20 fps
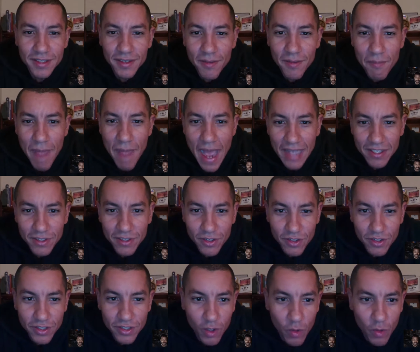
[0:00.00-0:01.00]

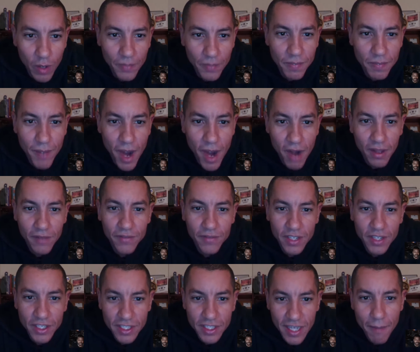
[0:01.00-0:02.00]
Masters Equipped
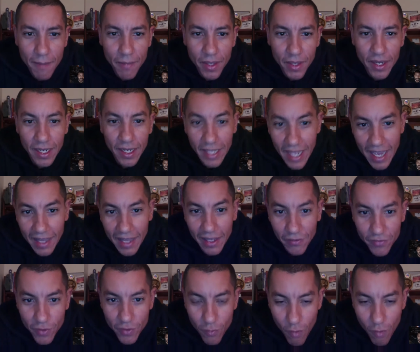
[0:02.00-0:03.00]
Powerlifting Champion, again,
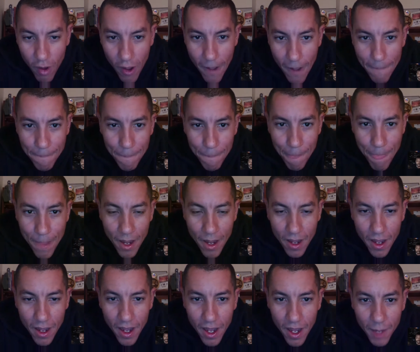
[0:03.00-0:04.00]
lifted raw.
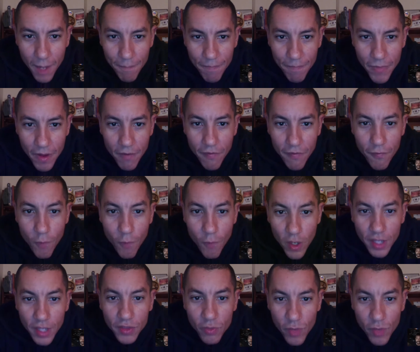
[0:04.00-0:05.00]

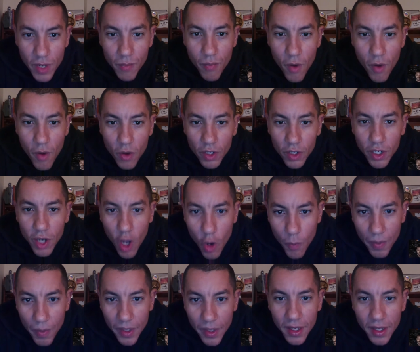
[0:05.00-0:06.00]
43 broken
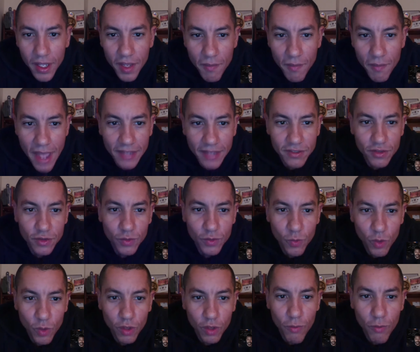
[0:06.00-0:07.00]
open and Masters
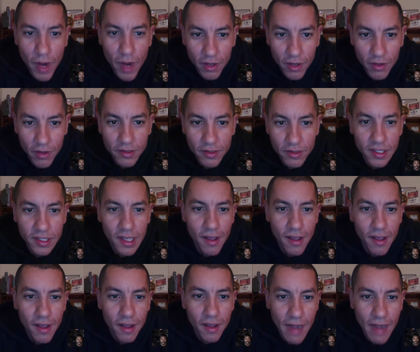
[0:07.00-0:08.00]
World Records,
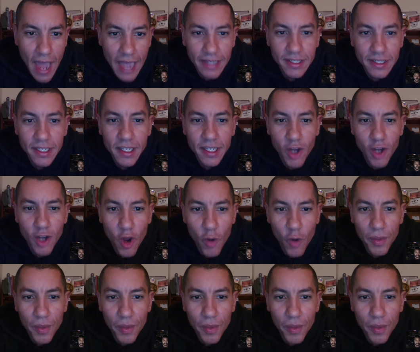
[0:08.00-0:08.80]
19 open